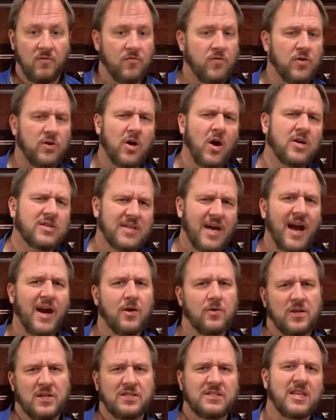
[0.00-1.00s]
For dogs, the
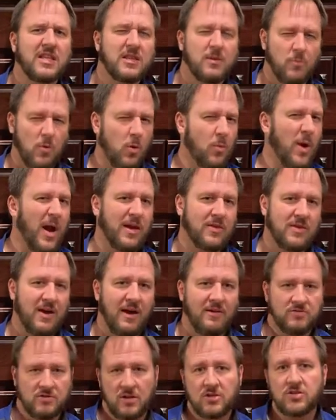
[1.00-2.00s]
higher they sit, the more rank they
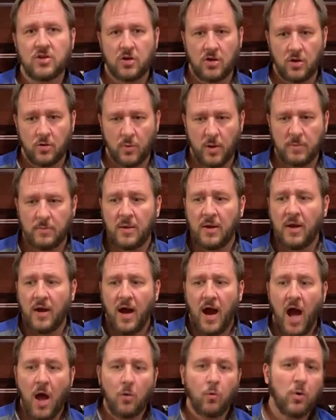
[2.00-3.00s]
have. So that's a good one.
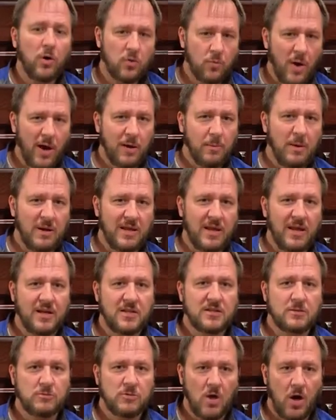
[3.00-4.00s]
I would recommend getting
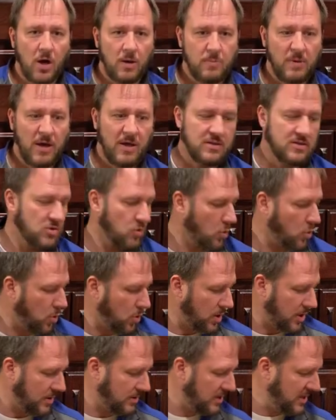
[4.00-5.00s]
some dog beds
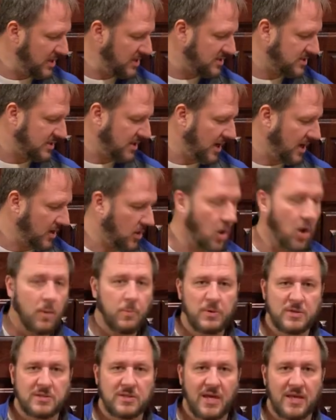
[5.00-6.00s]
or at least
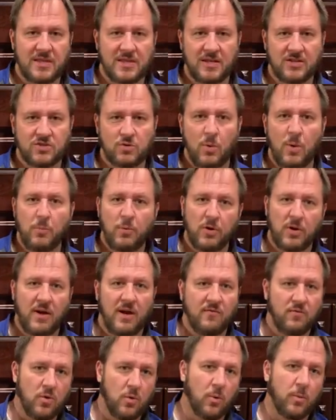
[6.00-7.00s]
carpets like this that we put in
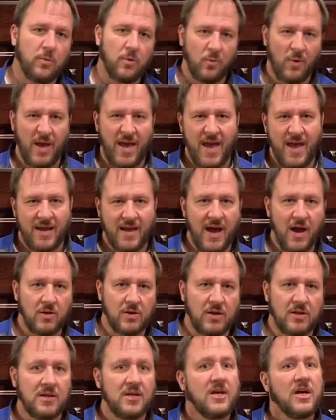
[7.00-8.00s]
every room that we hang out
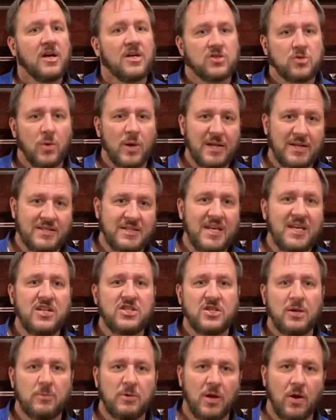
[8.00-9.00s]
in so we can
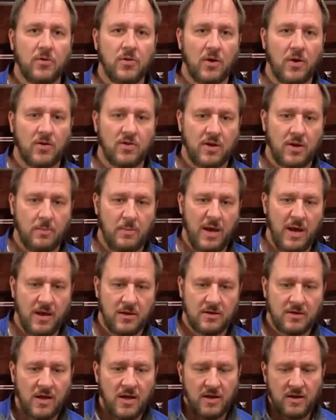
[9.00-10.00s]
teach him to go there on
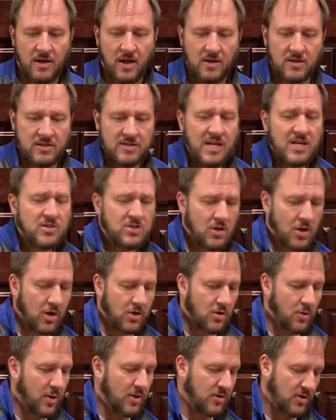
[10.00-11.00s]
command. Now, to teach a dog
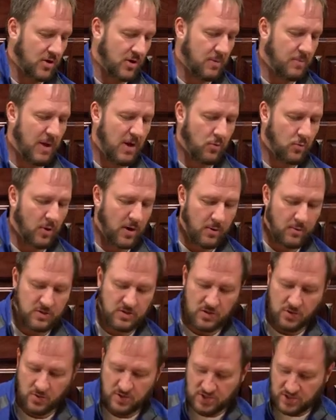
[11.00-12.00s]
to go on their command, what I would
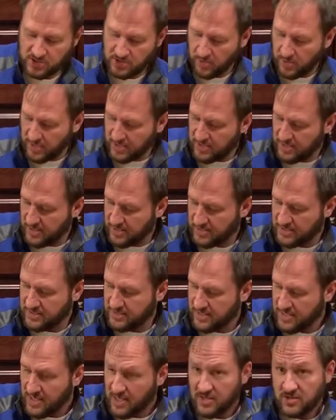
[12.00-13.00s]
do is just go like
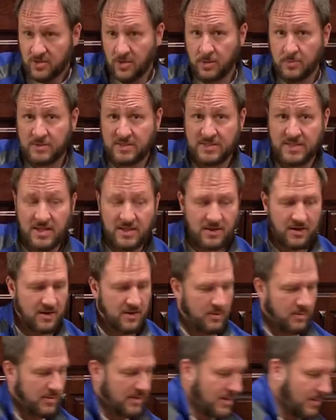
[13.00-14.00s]
this. So let him see that,
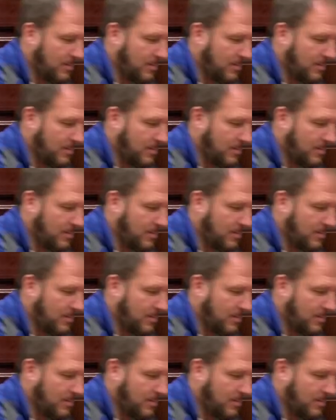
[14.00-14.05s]
let